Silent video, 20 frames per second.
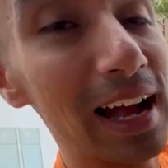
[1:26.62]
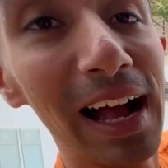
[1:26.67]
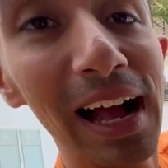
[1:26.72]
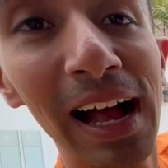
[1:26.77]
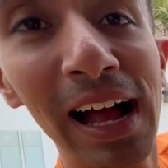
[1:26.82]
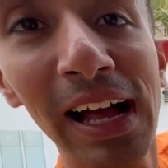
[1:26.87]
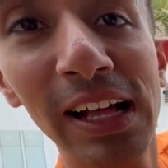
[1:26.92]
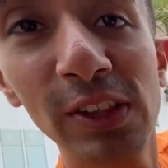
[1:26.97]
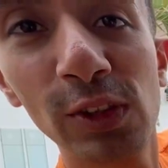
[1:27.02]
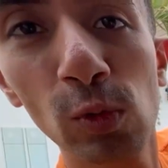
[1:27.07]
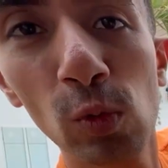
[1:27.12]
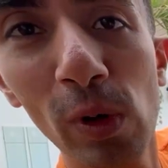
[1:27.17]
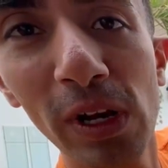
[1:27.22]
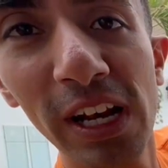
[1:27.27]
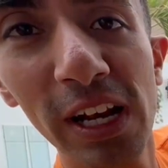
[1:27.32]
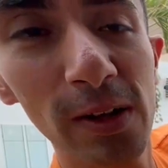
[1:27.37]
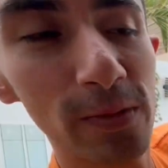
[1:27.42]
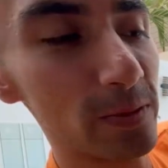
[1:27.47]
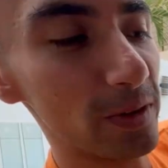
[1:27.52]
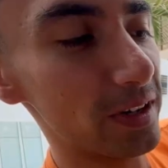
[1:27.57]
and
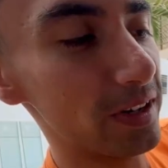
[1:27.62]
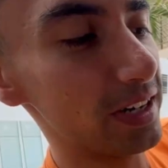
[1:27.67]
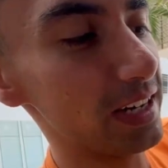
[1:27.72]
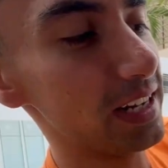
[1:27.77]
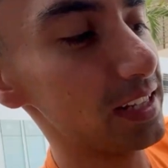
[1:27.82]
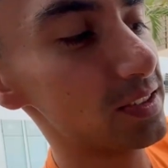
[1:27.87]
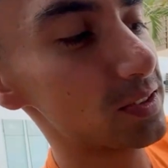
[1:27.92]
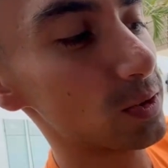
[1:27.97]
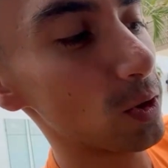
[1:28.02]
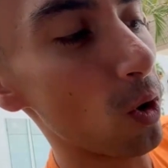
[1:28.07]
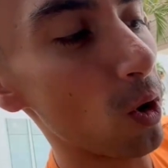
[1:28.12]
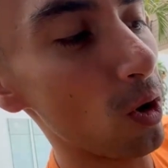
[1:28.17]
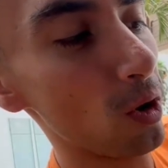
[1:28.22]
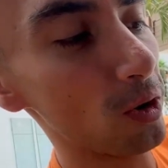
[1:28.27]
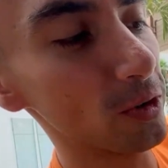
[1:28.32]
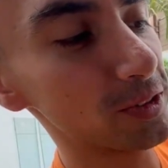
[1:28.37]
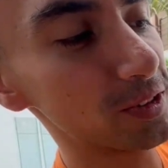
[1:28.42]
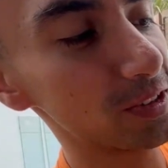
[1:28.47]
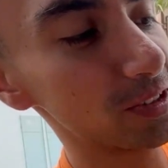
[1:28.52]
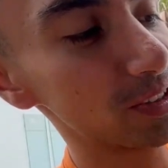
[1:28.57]
whenever it's
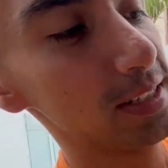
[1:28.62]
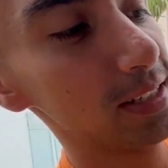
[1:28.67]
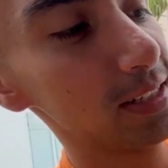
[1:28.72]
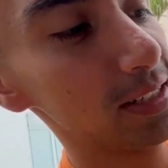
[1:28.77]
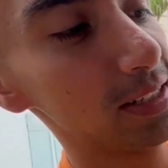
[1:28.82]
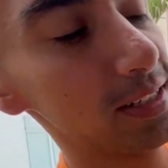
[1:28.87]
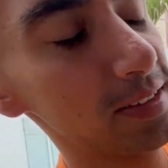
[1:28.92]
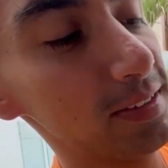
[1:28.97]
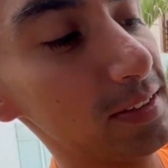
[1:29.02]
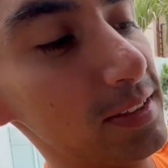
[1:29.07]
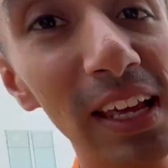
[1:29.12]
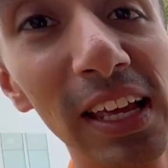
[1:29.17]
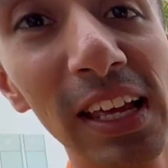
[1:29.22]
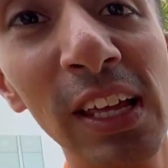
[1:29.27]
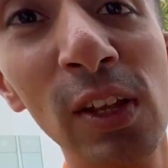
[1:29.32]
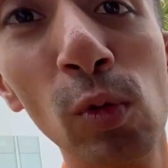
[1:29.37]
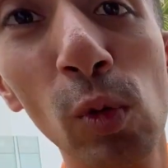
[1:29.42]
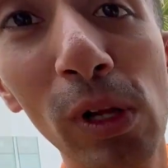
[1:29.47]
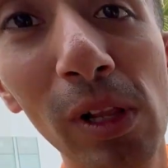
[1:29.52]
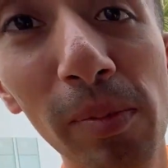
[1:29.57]
hot, it
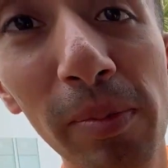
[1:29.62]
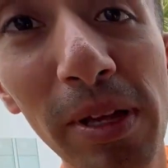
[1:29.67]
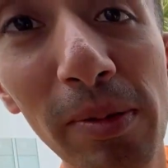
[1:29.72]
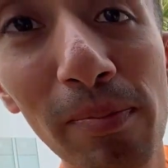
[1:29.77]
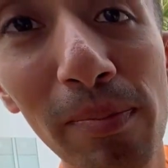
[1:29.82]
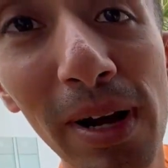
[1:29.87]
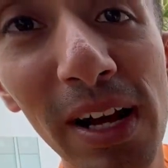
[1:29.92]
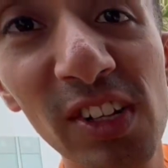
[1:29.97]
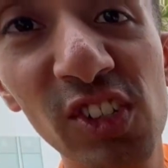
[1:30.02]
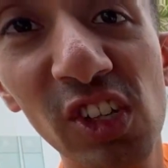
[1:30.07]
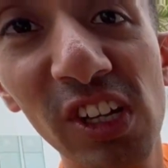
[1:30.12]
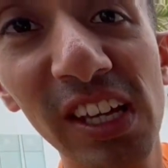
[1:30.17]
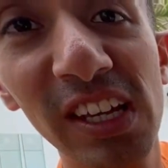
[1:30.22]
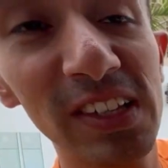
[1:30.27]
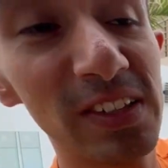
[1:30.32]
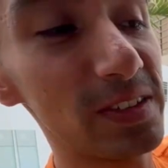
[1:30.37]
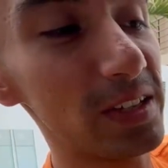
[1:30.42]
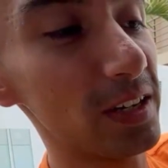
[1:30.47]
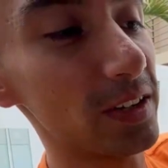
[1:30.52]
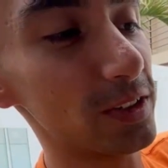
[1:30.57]
will be much
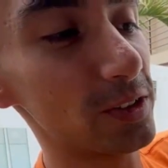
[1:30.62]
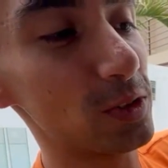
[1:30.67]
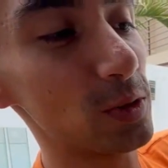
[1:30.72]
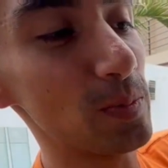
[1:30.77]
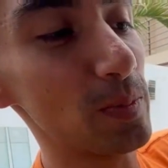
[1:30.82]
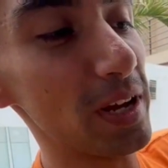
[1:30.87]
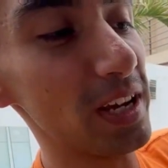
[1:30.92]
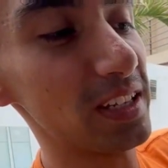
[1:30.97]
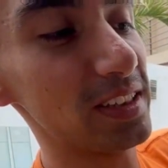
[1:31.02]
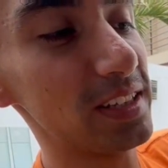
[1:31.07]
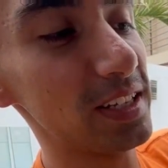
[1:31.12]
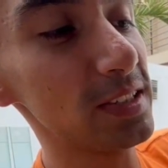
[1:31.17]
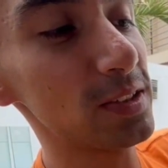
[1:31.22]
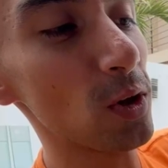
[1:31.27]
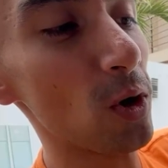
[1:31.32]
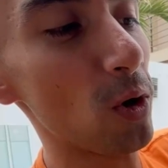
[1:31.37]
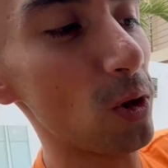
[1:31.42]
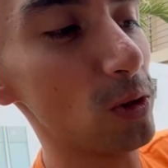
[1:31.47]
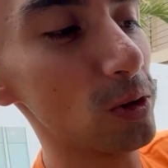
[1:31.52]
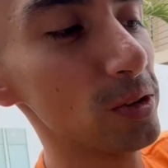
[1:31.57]
easier to make these
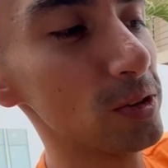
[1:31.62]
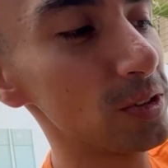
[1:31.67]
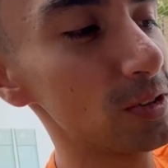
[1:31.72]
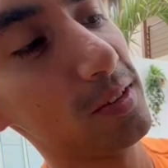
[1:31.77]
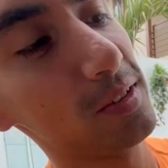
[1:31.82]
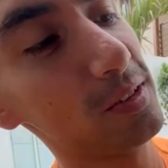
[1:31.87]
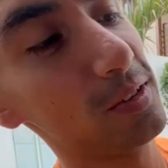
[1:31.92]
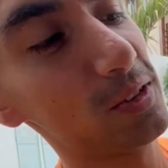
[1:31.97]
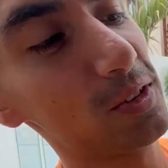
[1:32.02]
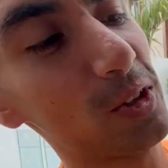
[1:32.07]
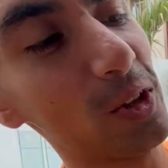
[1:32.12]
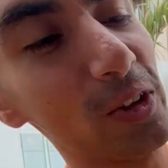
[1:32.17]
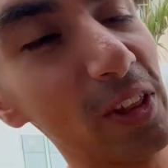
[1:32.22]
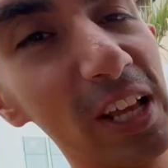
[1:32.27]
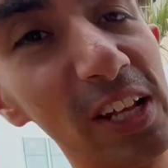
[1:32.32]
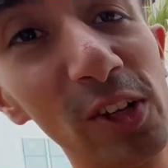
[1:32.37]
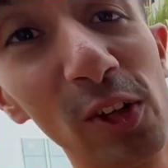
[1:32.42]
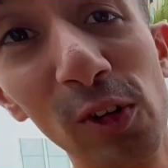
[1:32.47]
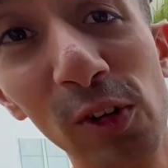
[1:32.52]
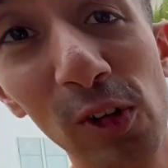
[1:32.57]
holes so they
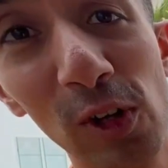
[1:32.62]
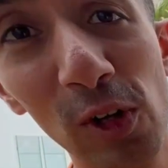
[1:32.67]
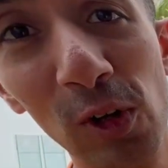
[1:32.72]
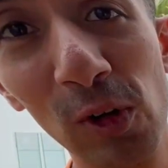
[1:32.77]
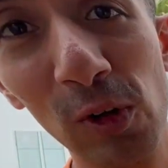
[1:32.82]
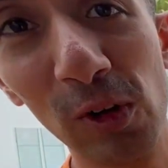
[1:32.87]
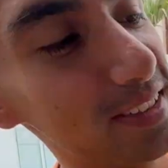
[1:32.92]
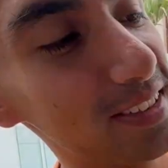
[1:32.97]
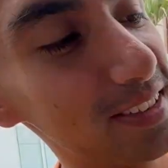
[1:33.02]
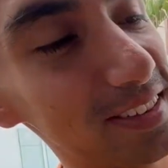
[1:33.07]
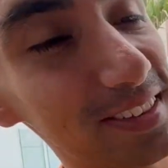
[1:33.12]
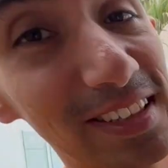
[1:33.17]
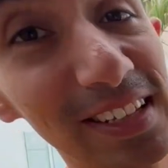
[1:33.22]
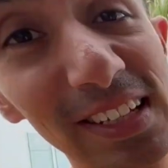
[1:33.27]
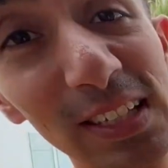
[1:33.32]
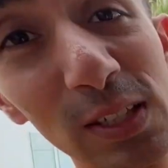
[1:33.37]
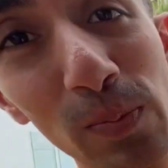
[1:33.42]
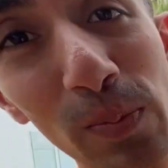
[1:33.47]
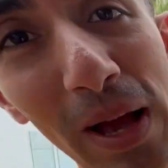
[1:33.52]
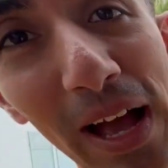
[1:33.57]
don't look
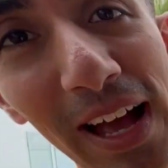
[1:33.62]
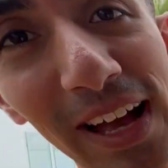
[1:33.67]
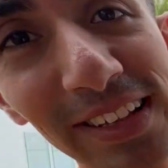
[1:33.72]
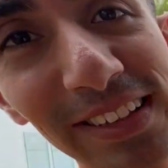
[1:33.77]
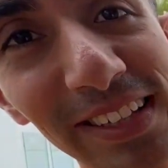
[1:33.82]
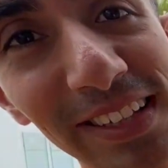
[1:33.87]
this bad.